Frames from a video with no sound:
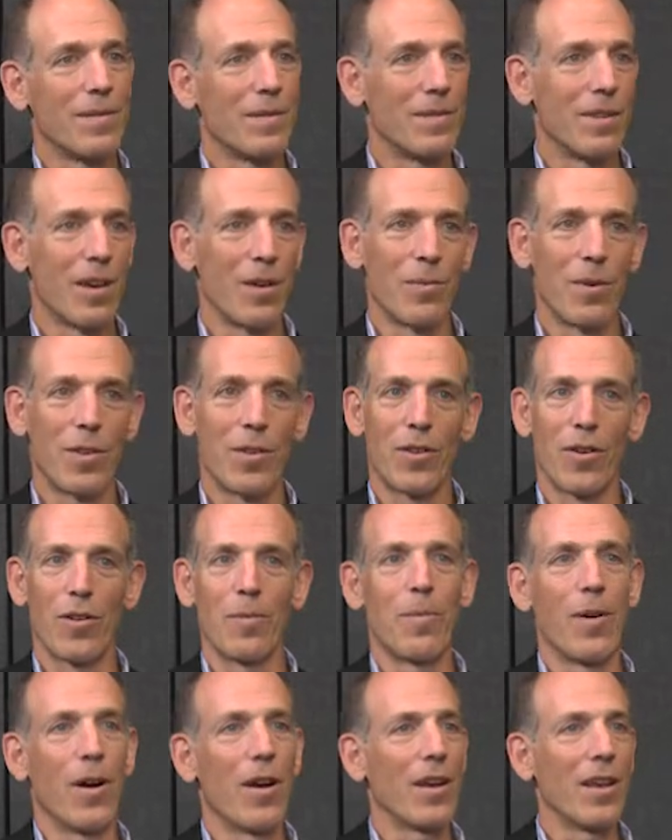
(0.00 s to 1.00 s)
done with
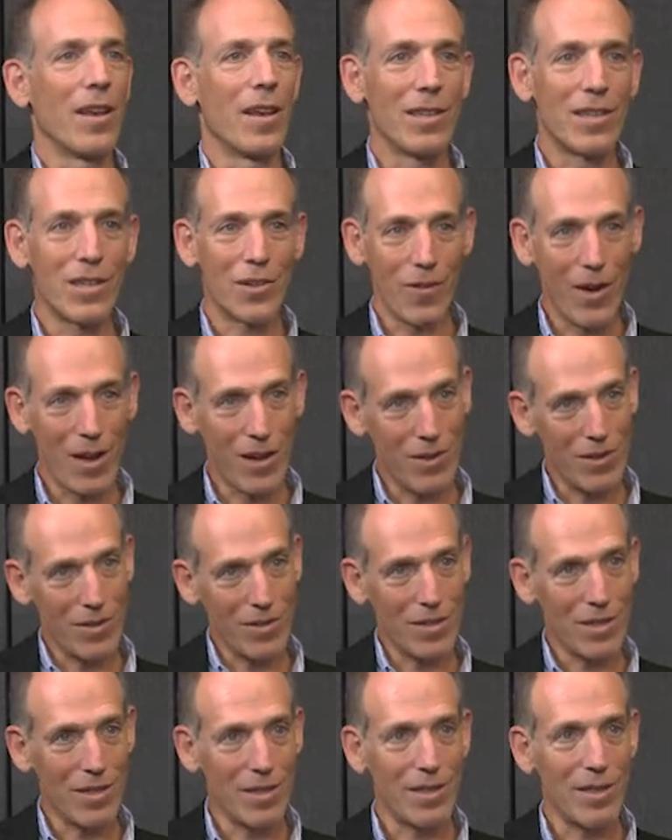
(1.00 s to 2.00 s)
third-party
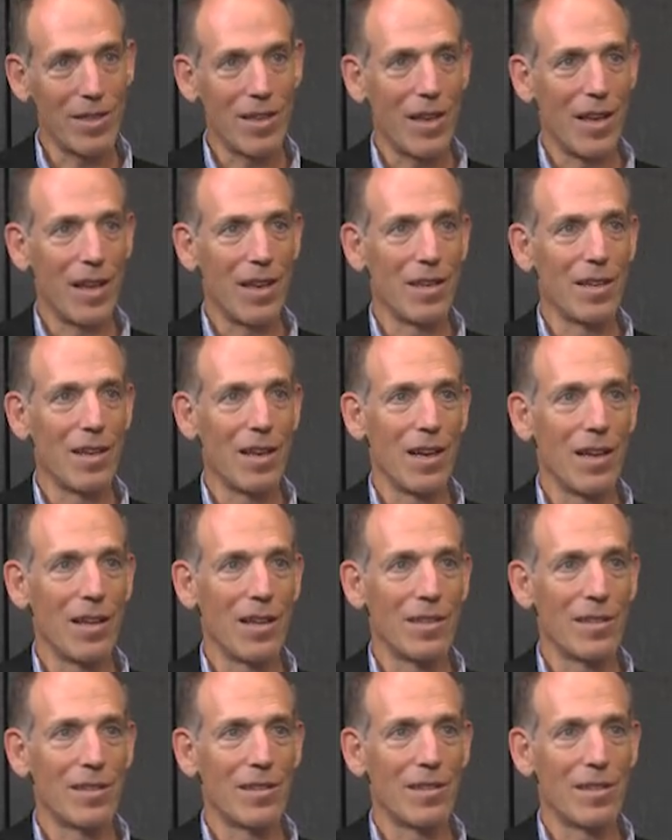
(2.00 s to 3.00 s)
integrators
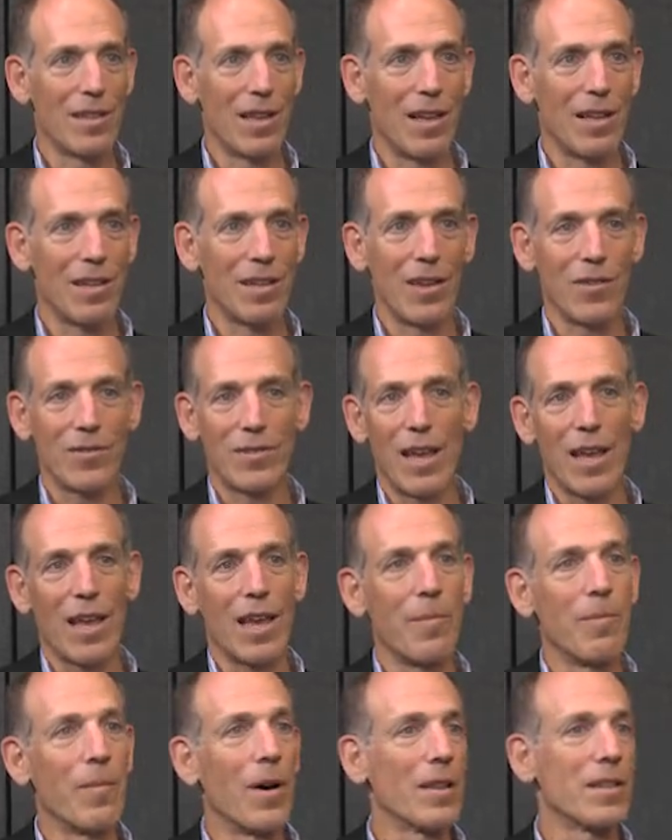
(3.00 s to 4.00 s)
and
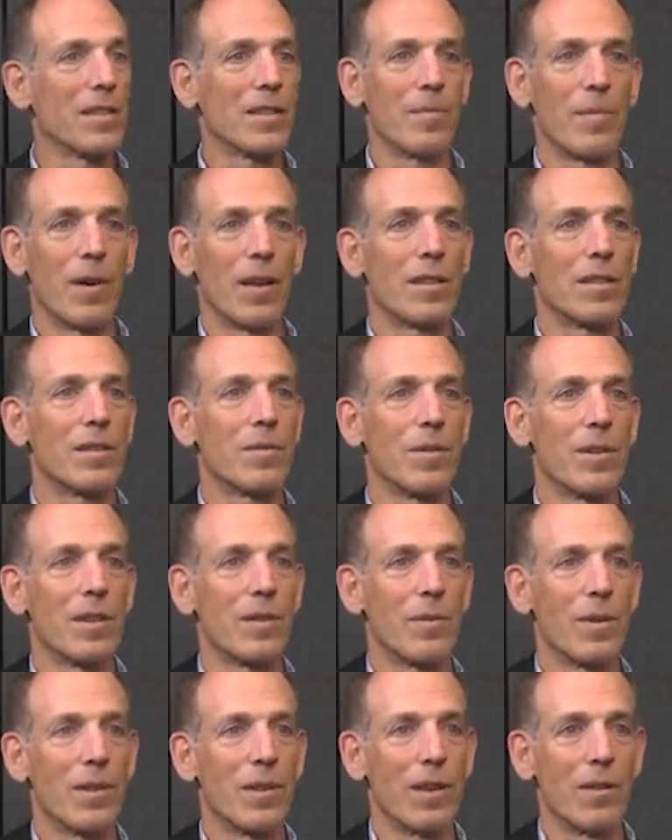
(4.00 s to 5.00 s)
taking months and months
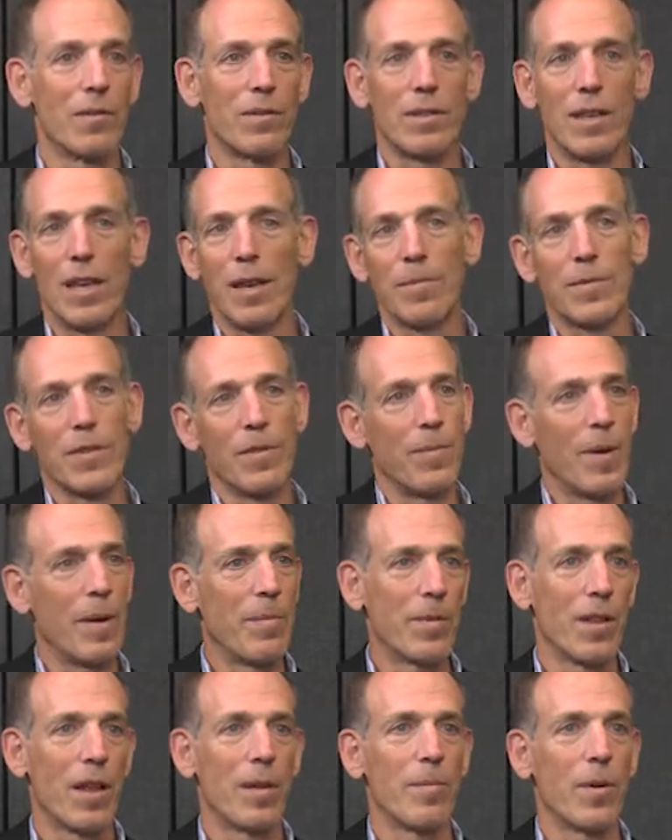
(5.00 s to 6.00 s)
with teams of
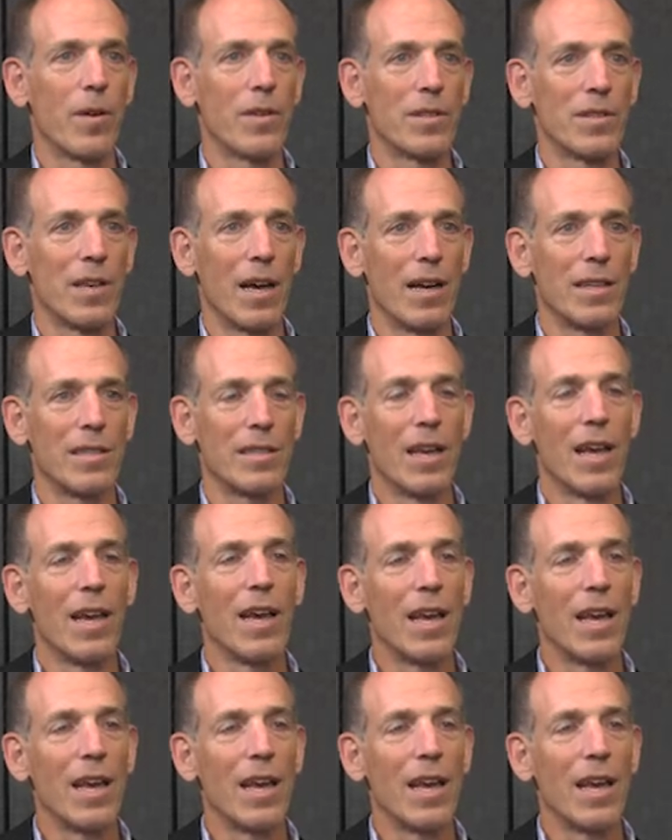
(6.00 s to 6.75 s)
people on both sides.